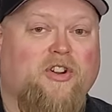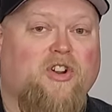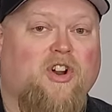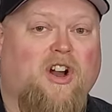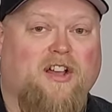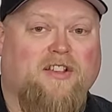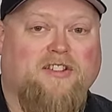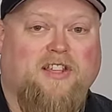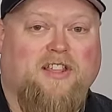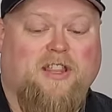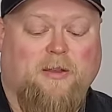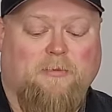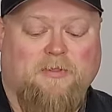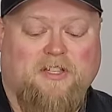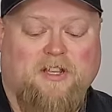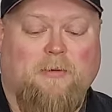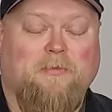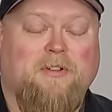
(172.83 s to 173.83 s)
causing them
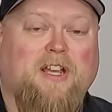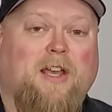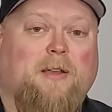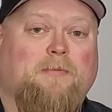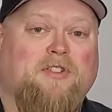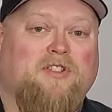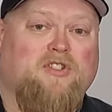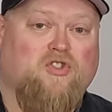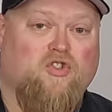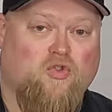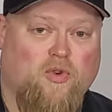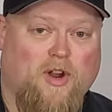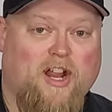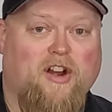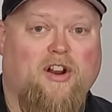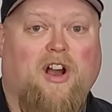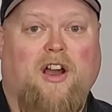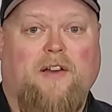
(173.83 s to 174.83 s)
sometimes to
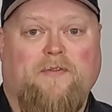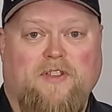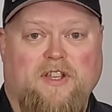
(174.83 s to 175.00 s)
trade off